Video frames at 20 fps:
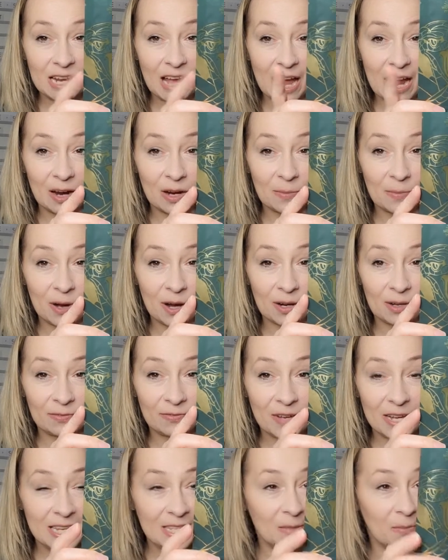a Harry Potter
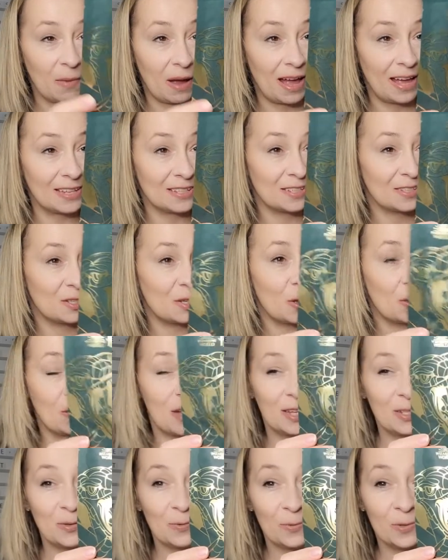face mask, so
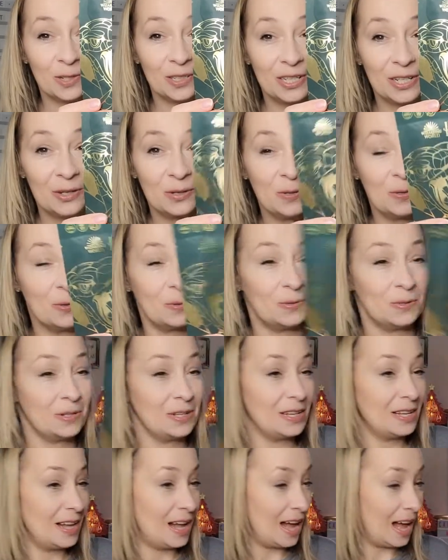that's really cool.
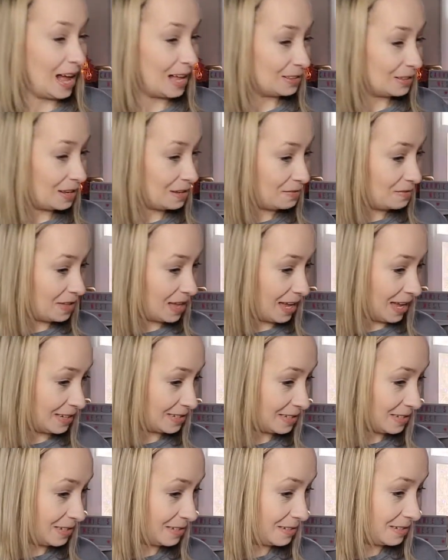I love
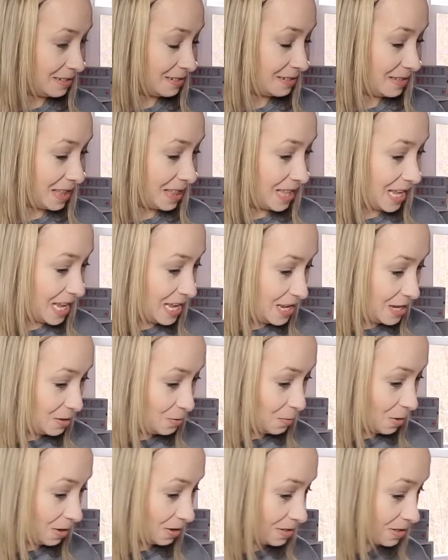that. Thank you
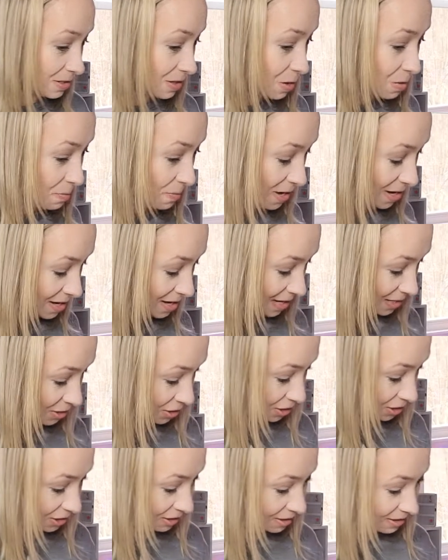all so
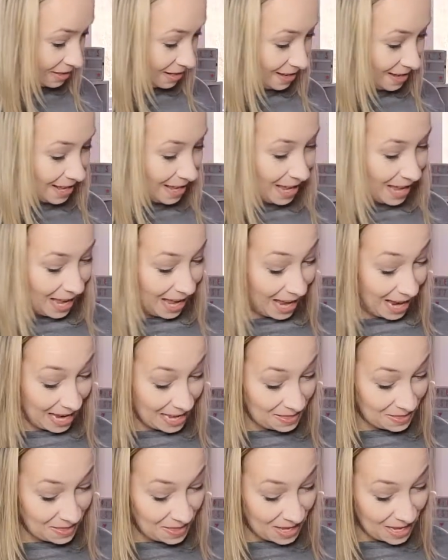much.
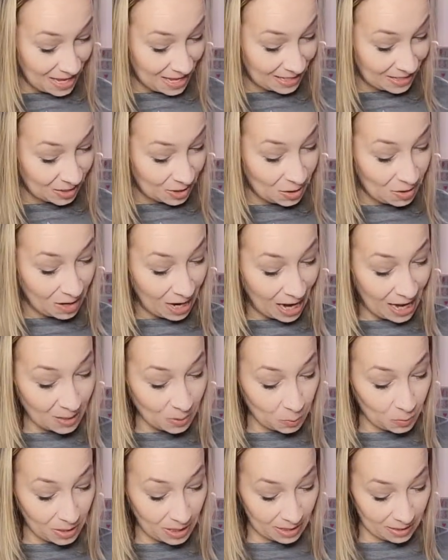And this, you guys
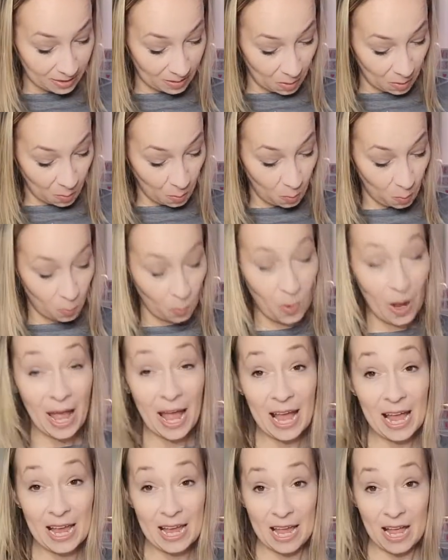went
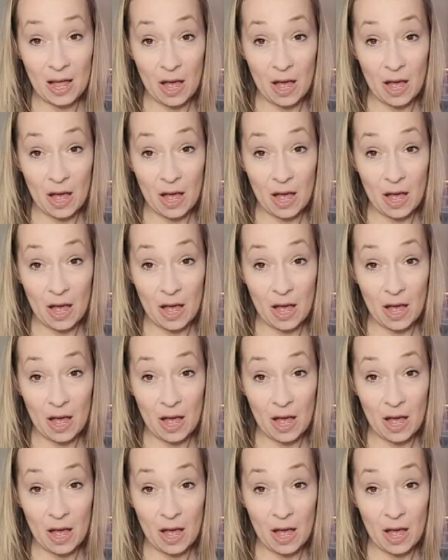way